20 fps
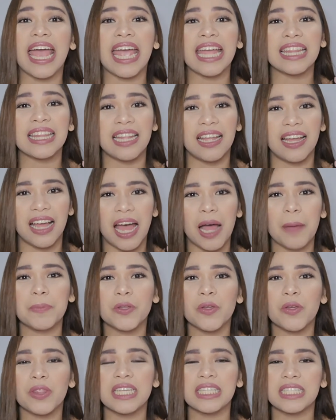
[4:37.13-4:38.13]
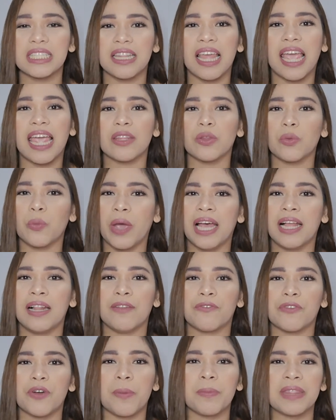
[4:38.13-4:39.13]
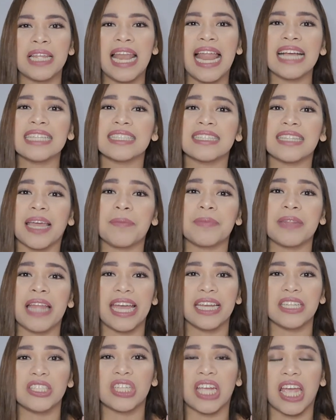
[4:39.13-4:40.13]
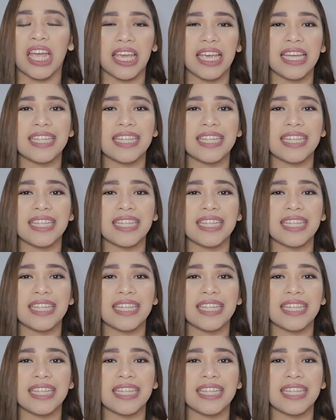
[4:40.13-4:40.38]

And up to this date, well, from the last time na I-check,